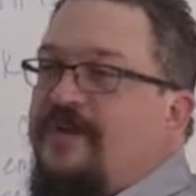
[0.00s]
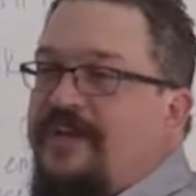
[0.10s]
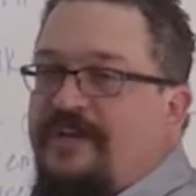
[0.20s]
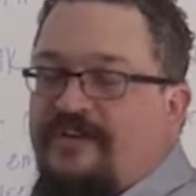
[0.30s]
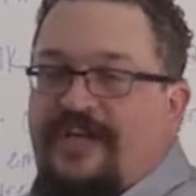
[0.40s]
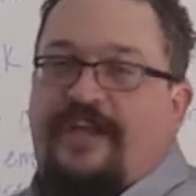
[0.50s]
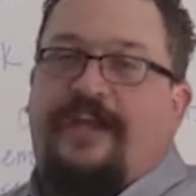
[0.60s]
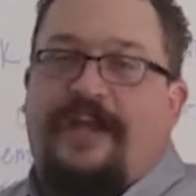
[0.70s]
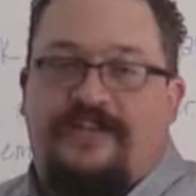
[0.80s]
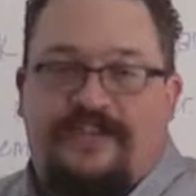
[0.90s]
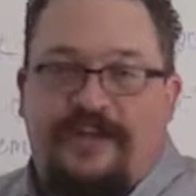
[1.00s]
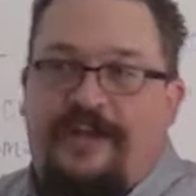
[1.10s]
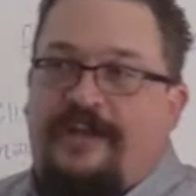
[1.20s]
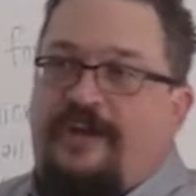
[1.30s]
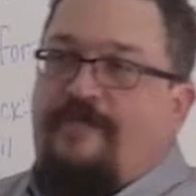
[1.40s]
do I need, and take a guess,
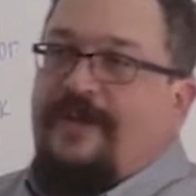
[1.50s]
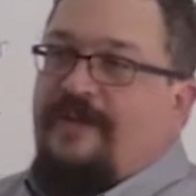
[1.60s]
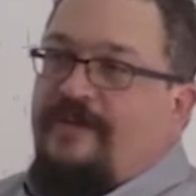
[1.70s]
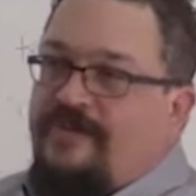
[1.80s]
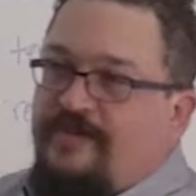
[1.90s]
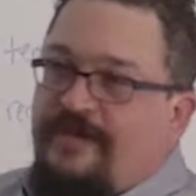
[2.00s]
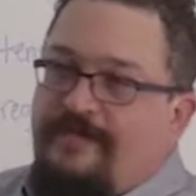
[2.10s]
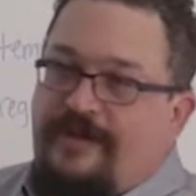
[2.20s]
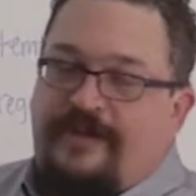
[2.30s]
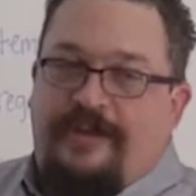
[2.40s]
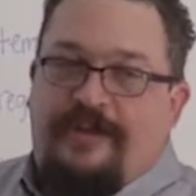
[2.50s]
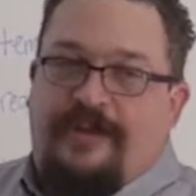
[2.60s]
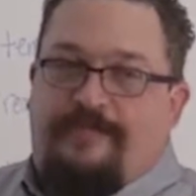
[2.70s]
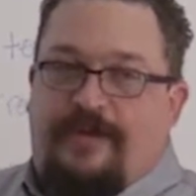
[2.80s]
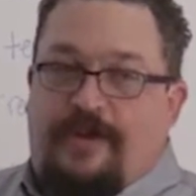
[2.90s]
go make a huge commitment,
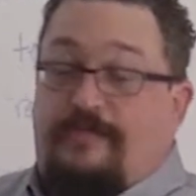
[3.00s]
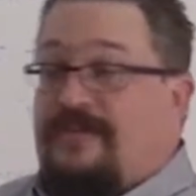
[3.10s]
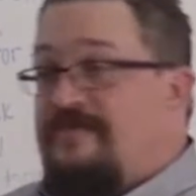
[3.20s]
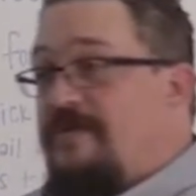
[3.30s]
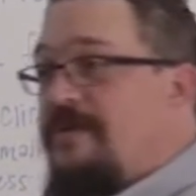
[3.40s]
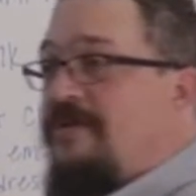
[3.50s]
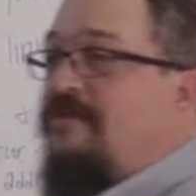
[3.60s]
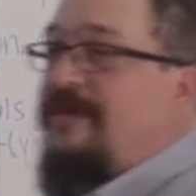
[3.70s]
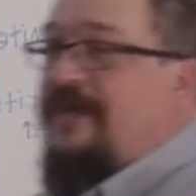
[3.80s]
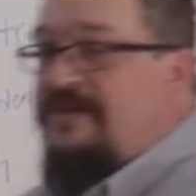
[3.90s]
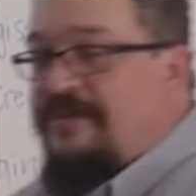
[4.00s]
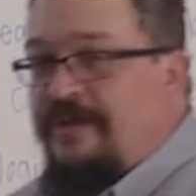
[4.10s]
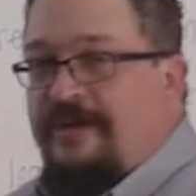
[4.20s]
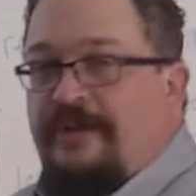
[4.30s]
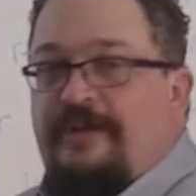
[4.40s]
and be wrong. Because if you order too much,
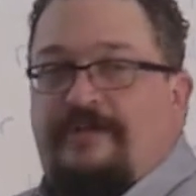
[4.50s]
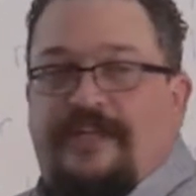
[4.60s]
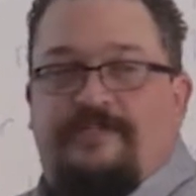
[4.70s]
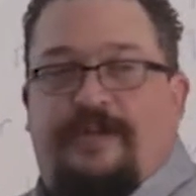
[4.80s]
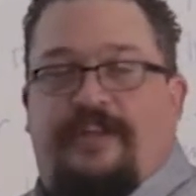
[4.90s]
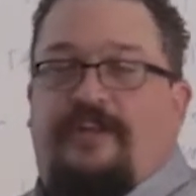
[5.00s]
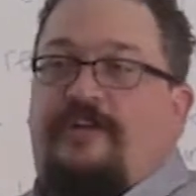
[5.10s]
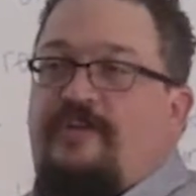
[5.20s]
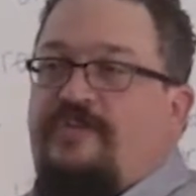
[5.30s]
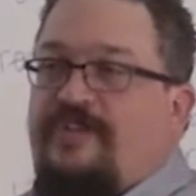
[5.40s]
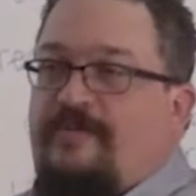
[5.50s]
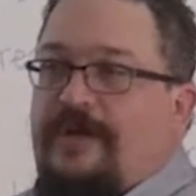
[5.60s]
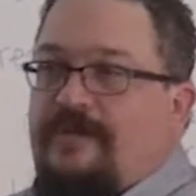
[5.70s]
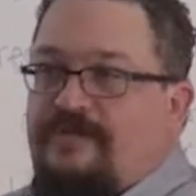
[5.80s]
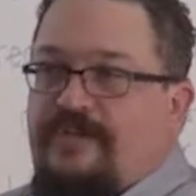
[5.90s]
that's money you could use somewhere
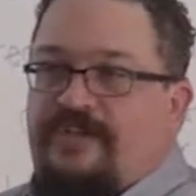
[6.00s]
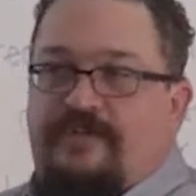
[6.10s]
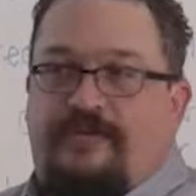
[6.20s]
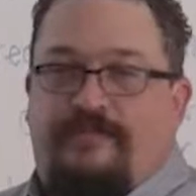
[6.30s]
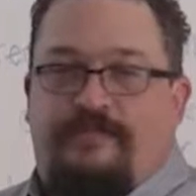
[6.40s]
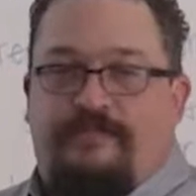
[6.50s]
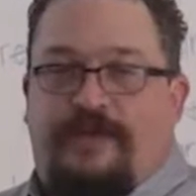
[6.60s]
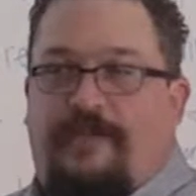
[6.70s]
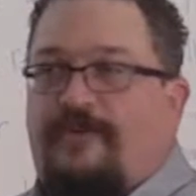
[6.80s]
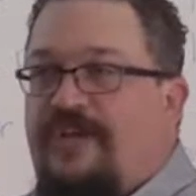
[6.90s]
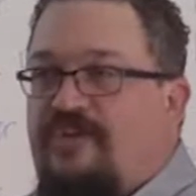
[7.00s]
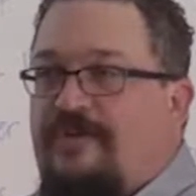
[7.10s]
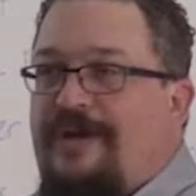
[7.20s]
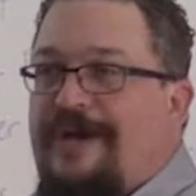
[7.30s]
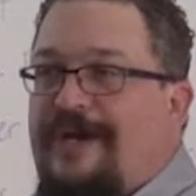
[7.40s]
else. Additional operational
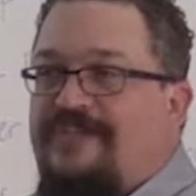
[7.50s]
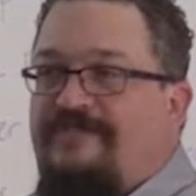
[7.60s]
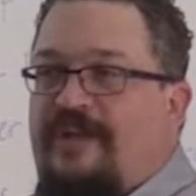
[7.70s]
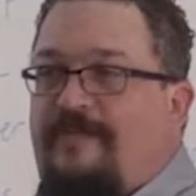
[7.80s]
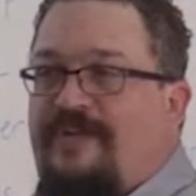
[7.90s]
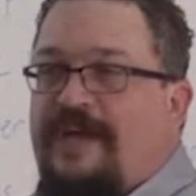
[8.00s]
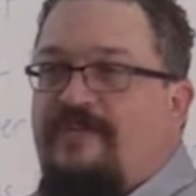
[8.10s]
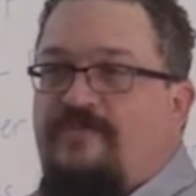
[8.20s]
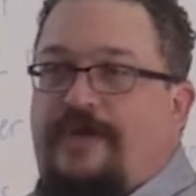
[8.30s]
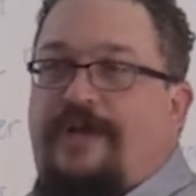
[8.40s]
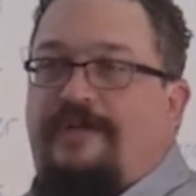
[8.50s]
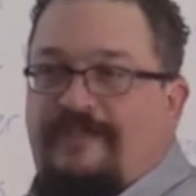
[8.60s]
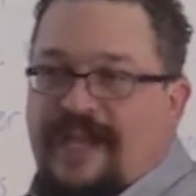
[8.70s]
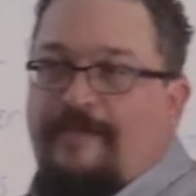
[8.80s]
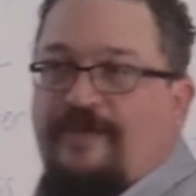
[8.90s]
costs, development hours and whatnot,
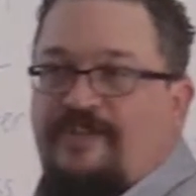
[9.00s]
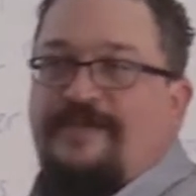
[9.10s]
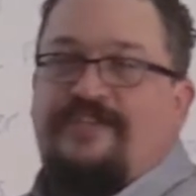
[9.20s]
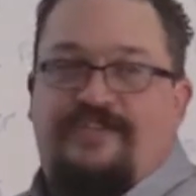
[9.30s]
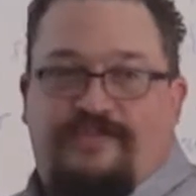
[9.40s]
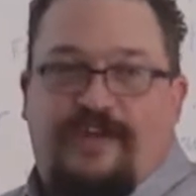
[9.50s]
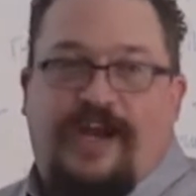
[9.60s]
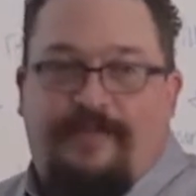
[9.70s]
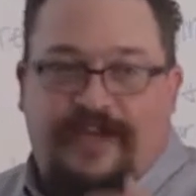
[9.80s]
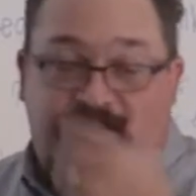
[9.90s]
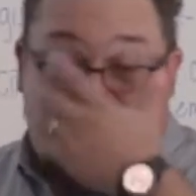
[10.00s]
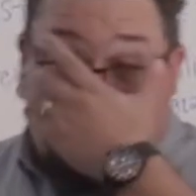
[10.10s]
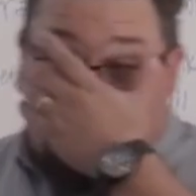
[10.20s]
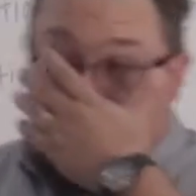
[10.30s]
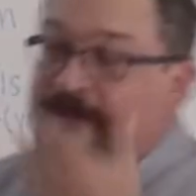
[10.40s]
capital expenses over OpEx.
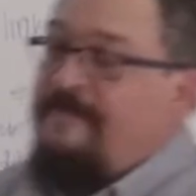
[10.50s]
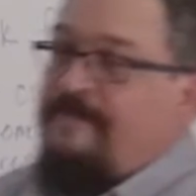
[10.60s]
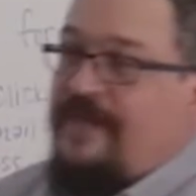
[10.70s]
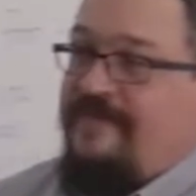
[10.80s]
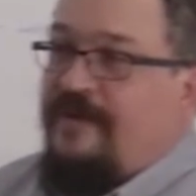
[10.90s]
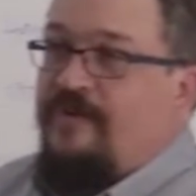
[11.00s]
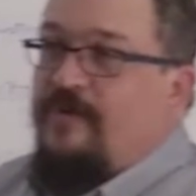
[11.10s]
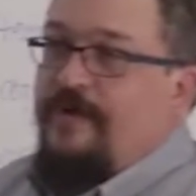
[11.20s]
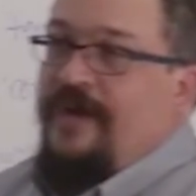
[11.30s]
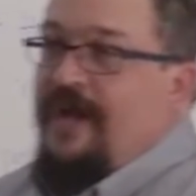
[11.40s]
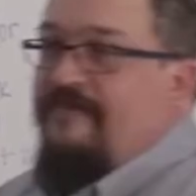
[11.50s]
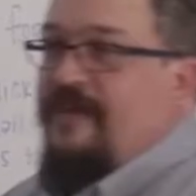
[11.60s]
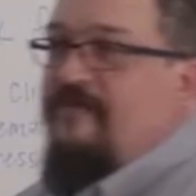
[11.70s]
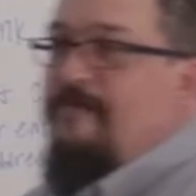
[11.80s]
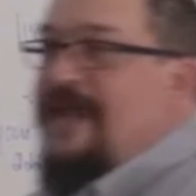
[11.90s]
If you don't order enough, you
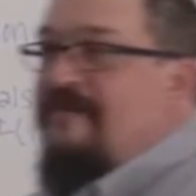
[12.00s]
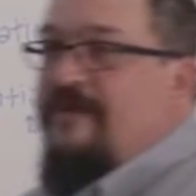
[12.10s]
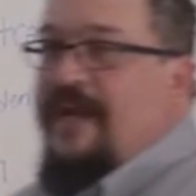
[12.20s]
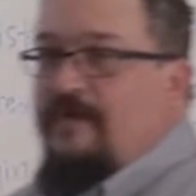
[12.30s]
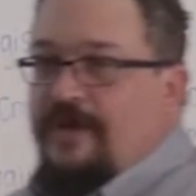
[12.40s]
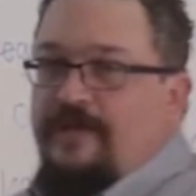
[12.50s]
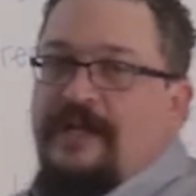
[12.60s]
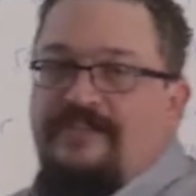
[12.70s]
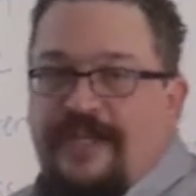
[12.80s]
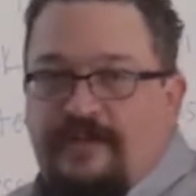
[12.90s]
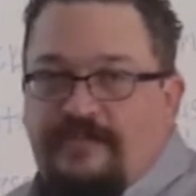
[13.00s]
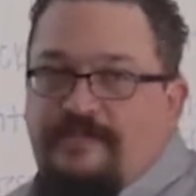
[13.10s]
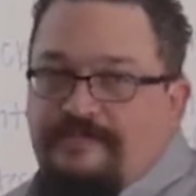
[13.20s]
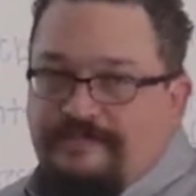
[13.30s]
have a Black Friday where you lost sales.